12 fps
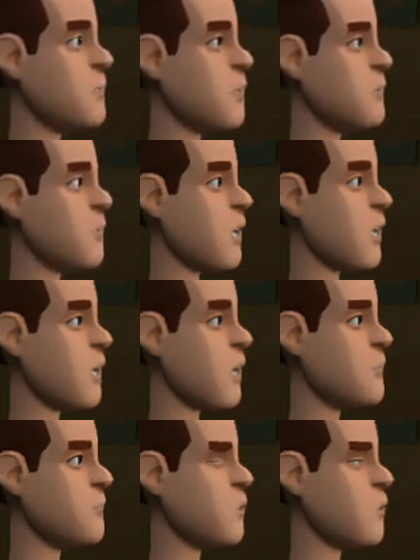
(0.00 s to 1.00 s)
Typically in
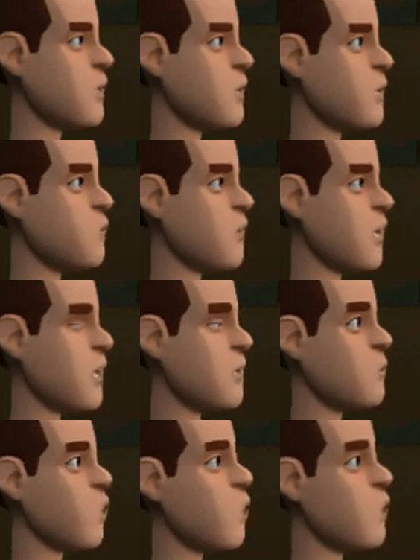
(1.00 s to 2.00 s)
a polar covalent
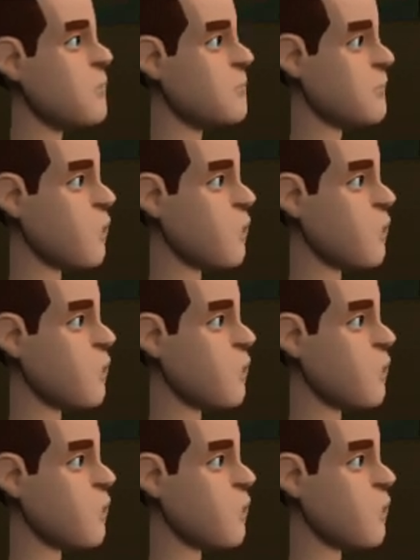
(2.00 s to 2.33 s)
bond,